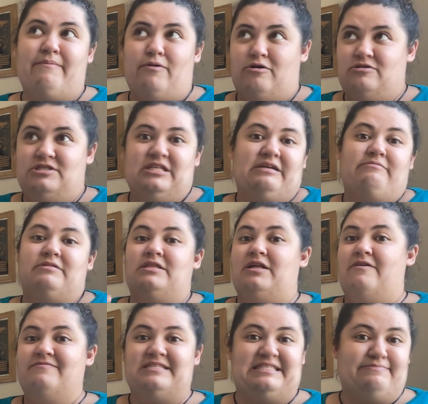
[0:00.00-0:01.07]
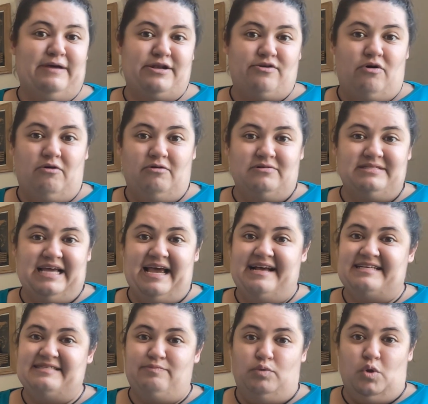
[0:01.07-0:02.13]
personally would love to spend a whole day
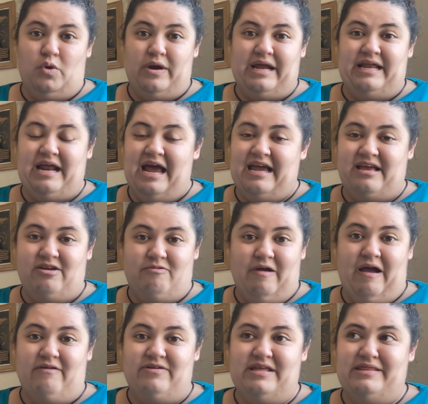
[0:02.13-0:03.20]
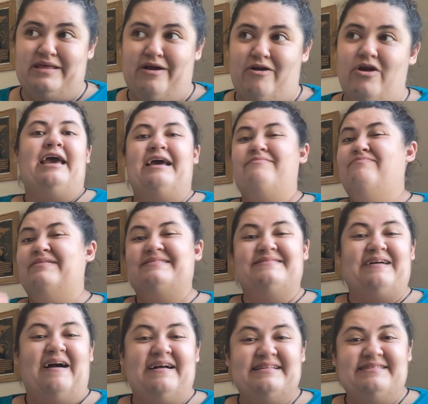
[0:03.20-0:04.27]
exploring and hiking around in there. And
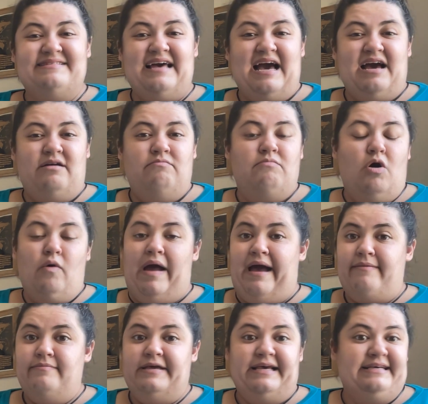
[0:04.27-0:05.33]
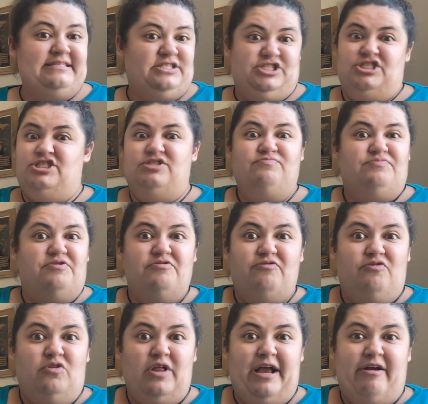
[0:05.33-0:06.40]
besides that, Moab is just a
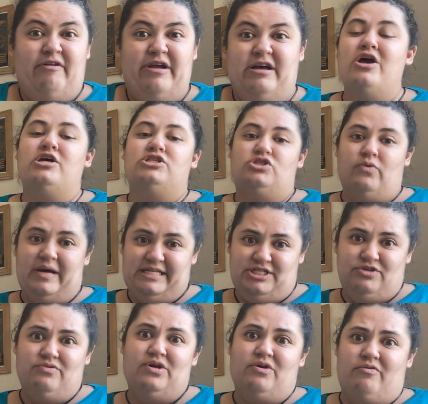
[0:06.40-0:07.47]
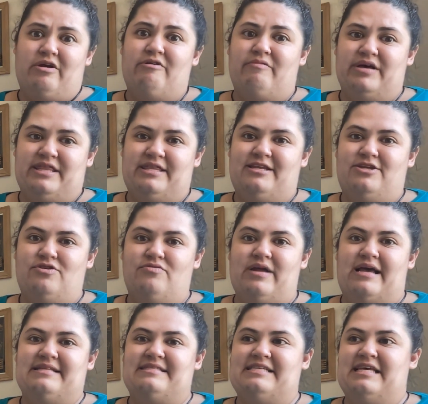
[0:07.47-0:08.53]
beautiful area. So I do agree with 2
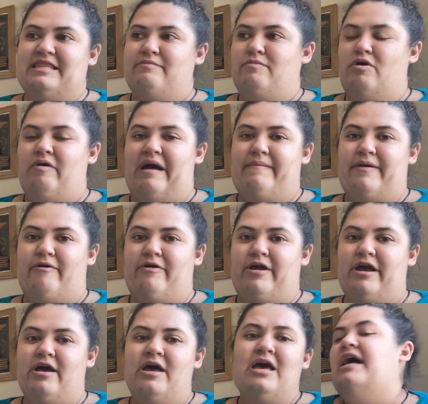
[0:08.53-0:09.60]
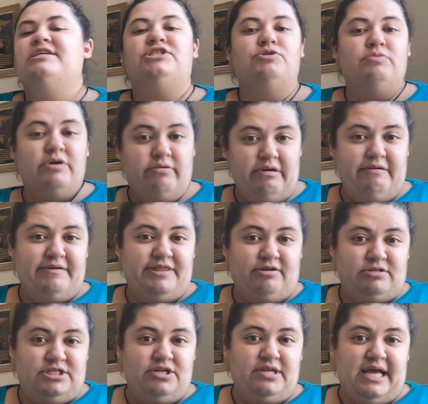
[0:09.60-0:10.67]
nights in the Moab area. I do agree with
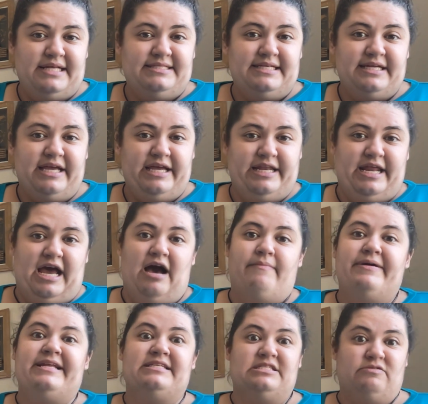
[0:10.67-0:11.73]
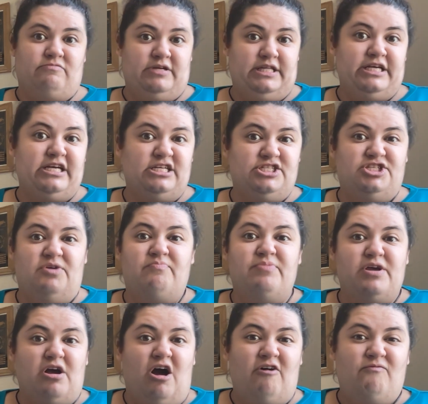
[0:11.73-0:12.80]
their 2 nights in Kanab. It is a really good
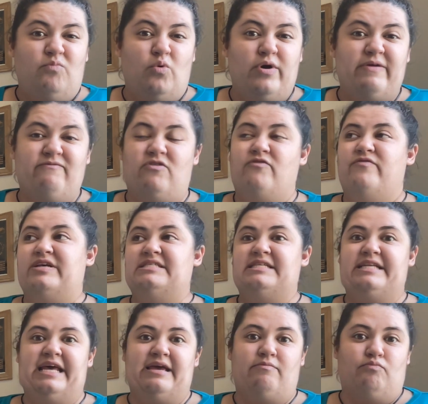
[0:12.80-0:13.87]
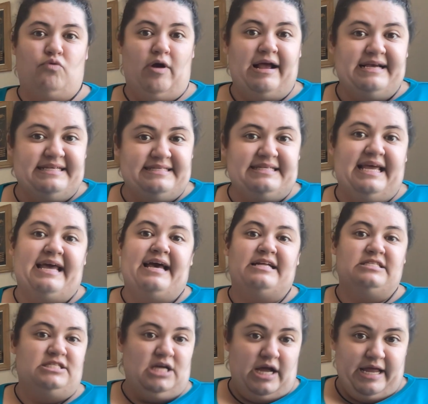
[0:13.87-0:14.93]
jumping off point for visiting Bryce
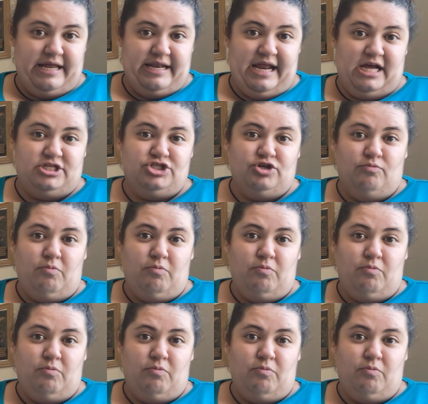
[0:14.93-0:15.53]
and Zion National